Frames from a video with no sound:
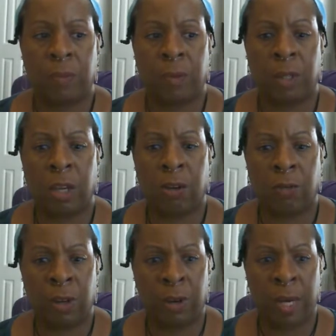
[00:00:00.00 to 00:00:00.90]
They are
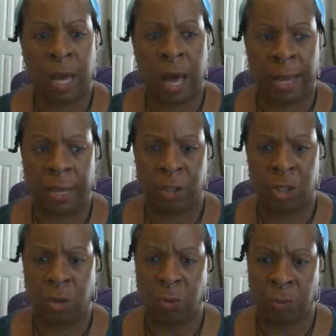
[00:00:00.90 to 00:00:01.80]
very high
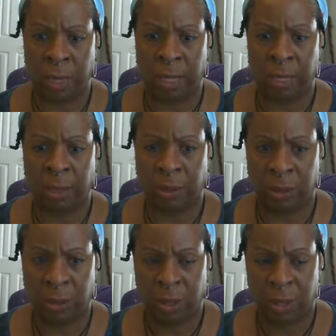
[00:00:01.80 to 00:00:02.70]
attuned
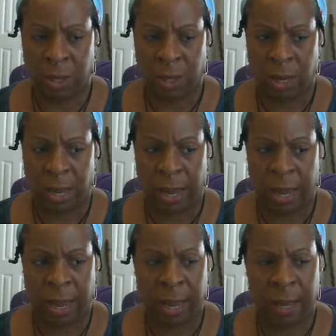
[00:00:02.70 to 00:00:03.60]
beings.
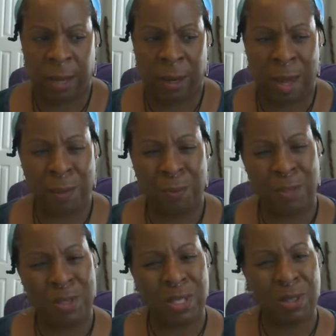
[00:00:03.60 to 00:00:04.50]
And I'm
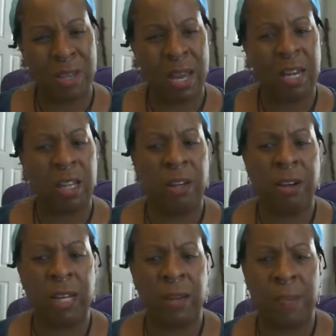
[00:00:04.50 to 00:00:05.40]
still kind of
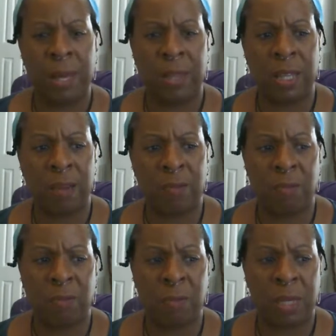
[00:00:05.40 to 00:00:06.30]
learning about
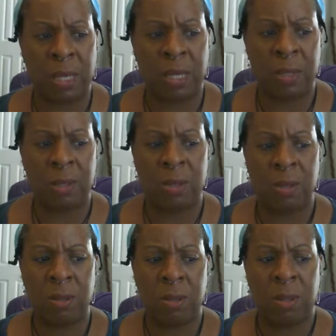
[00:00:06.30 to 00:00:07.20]
them because
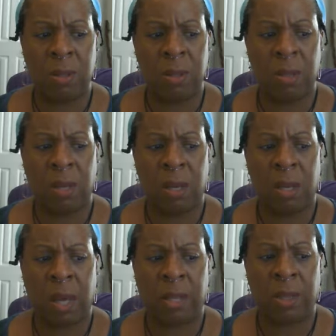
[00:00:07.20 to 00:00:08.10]

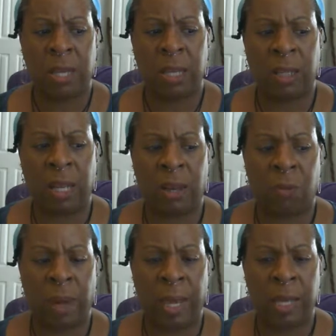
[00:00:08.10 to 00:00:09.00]
I think they
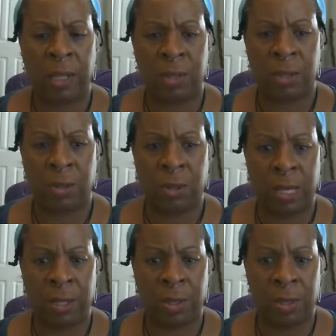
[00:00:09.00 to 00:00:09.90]
wait until you
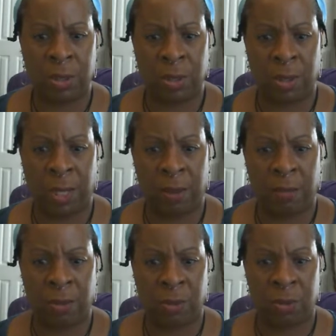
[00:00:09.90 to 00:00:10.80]
get to a certain
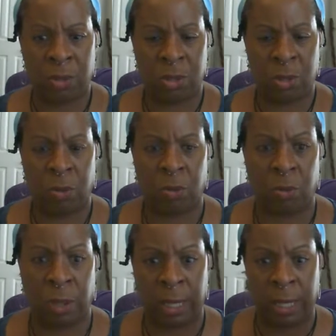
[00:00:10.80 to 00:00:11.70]
level to
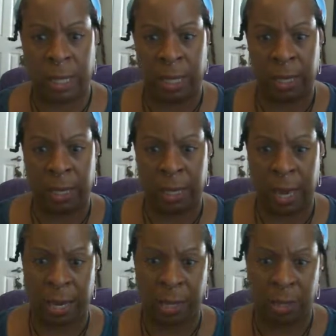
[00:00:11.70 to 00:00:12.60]
really
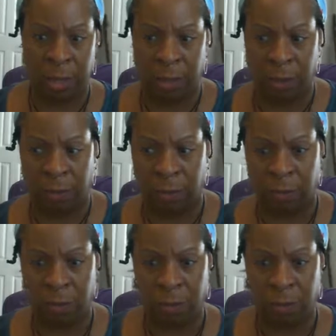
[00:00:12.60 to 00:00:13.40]
kind of